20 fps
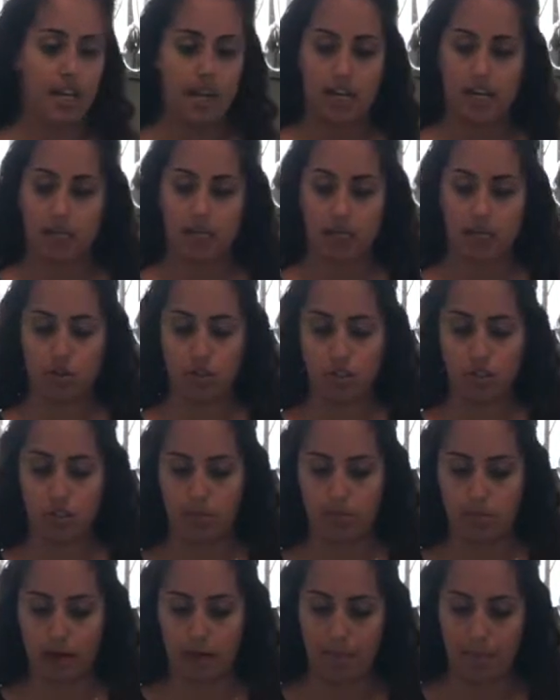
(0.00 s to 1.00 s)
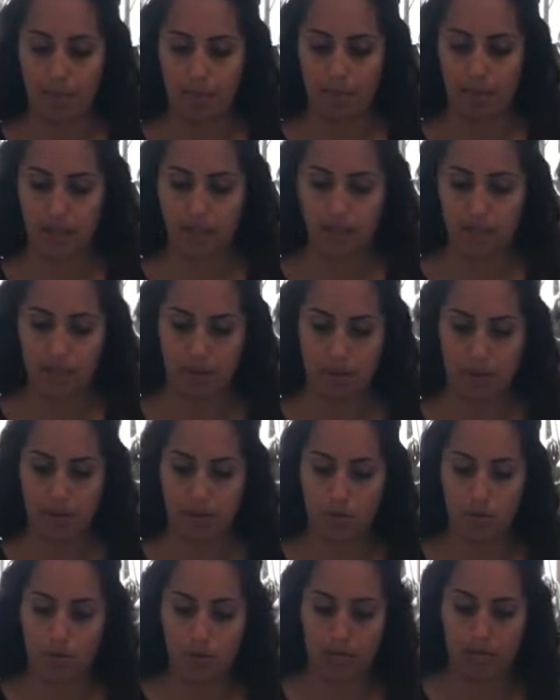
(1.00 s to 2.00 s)
And I'm just going to prep this by
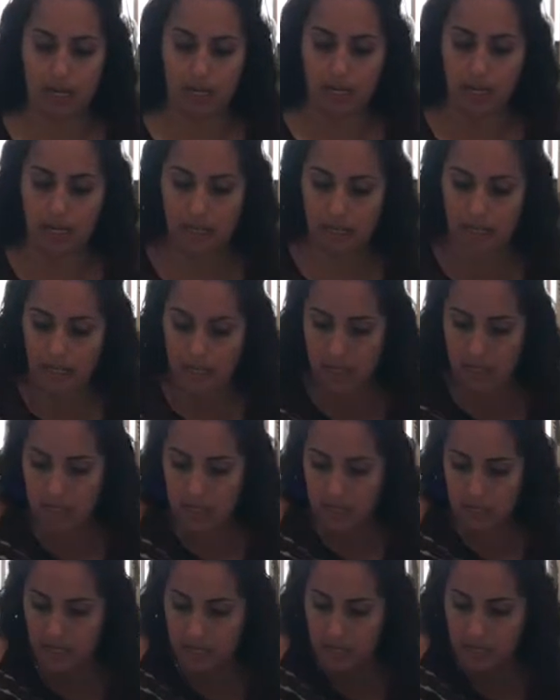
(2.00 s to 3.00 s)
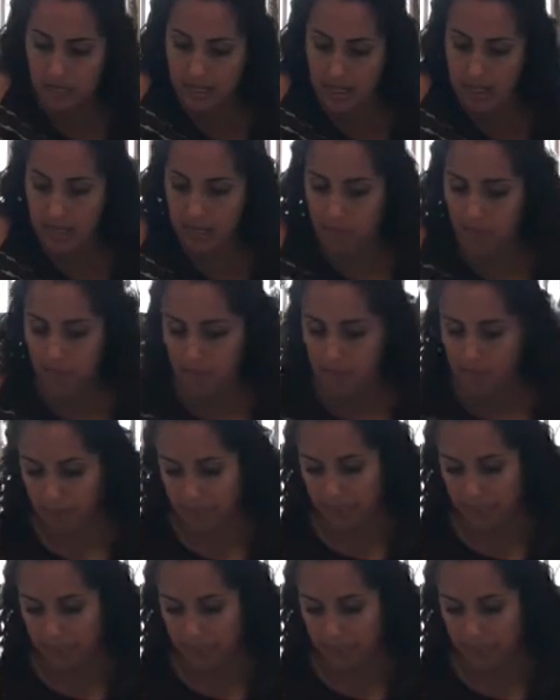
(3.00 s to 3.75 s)
opening. I didn't bring my